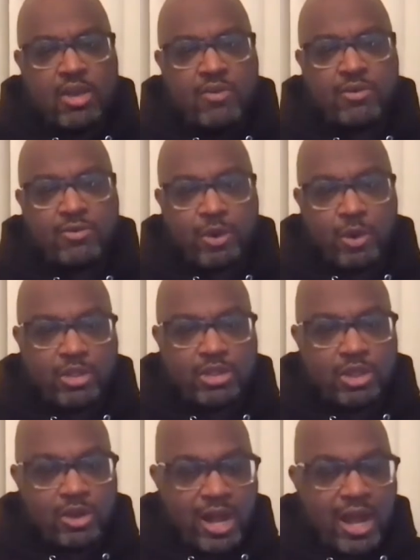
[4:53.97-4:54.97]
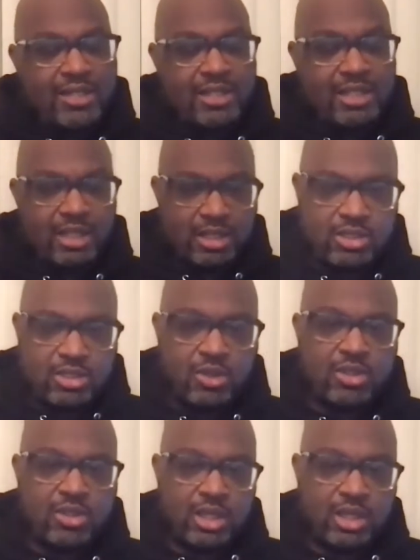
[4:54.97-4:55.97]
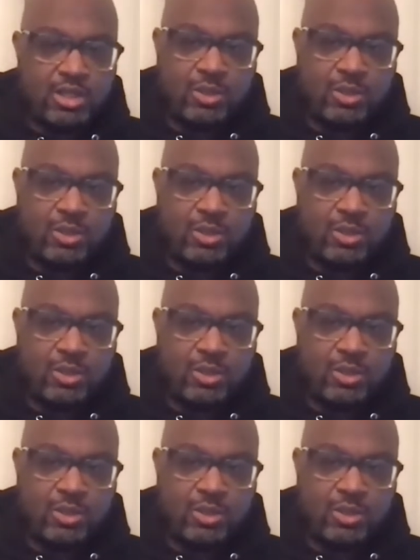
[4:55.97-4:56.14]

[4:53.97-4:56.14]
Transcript: from focusing on IT consulting and